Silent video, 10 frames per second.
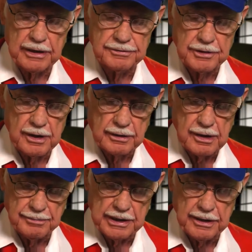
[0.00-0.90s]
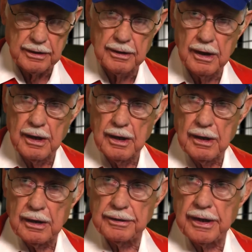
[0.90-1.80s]
big shot coming in,
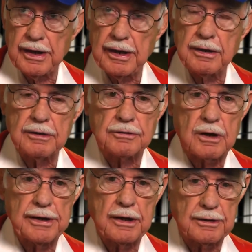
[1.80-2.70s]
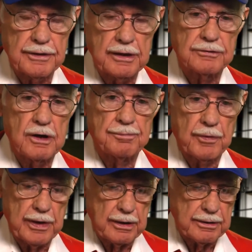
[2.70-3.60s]
and they had us cleaning things
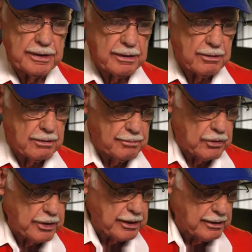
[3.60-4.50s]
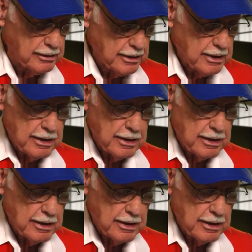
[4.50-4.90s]
up around here all morning."